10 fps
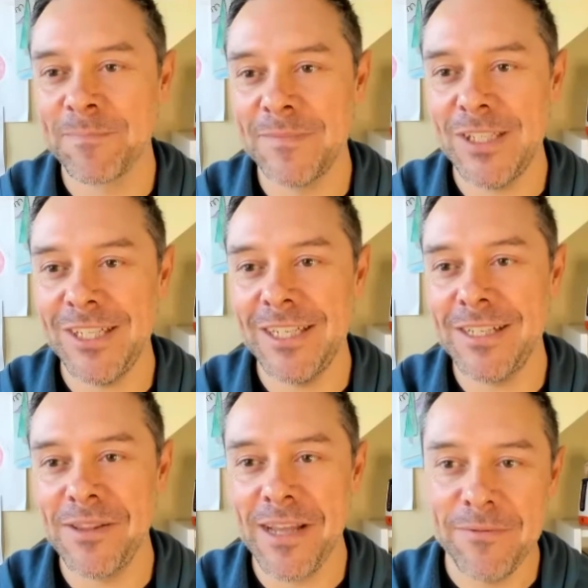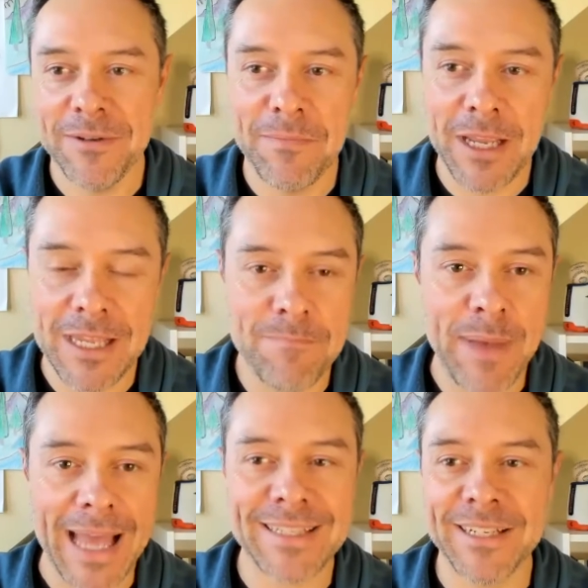GG's on that one. Mikey
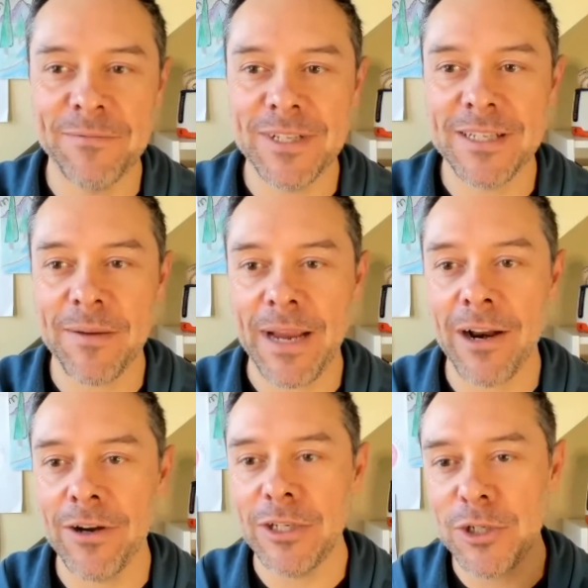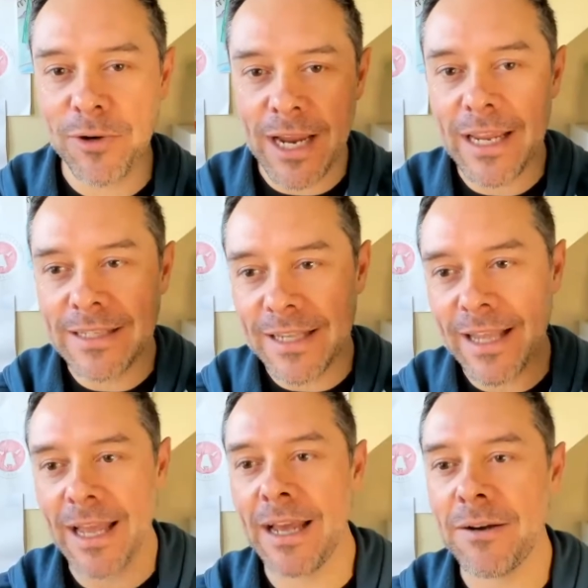Baston, what's up? Harry Trades in the
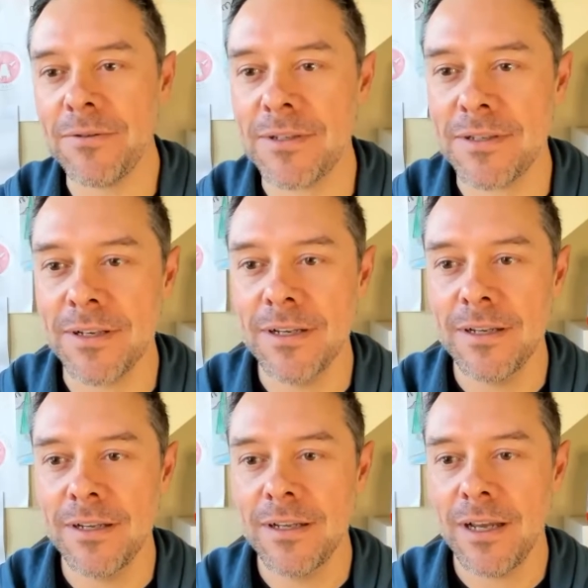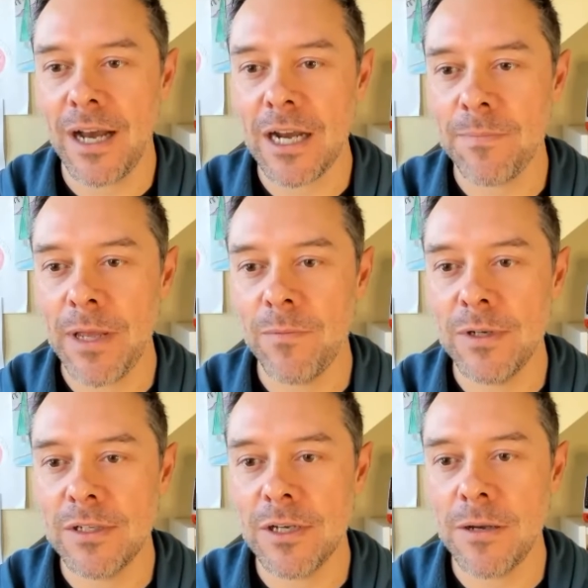house. Ahmed,
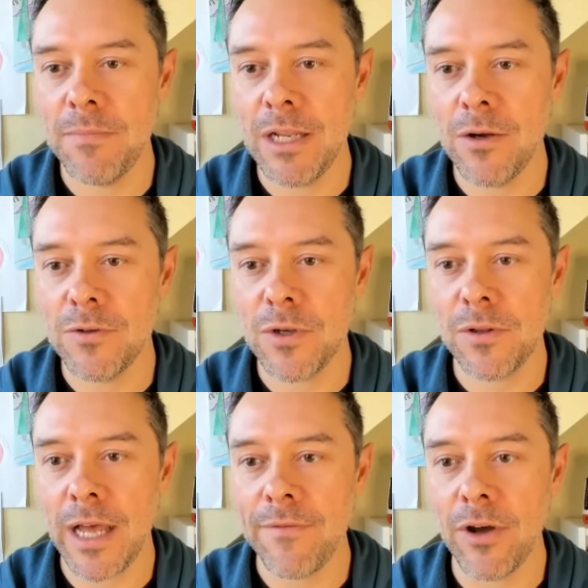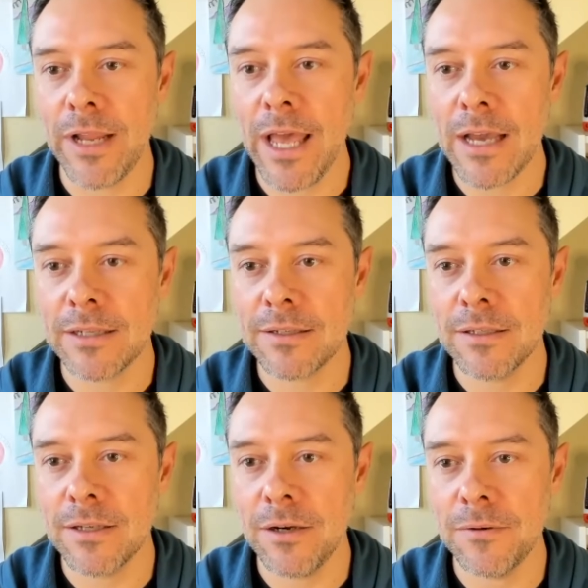what's up? Midiozo live on X. Let's
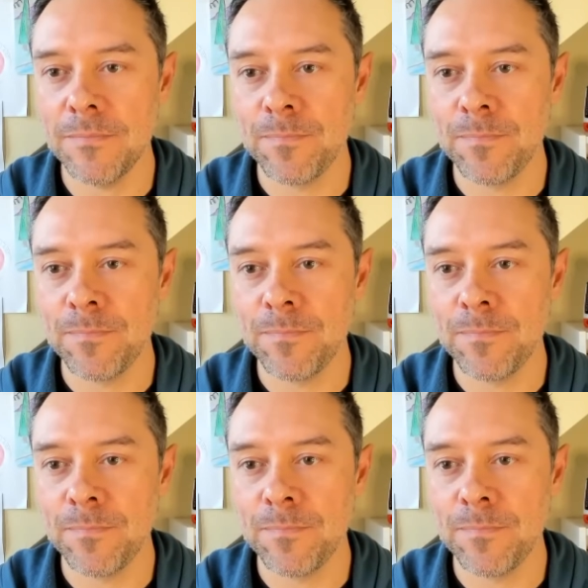go.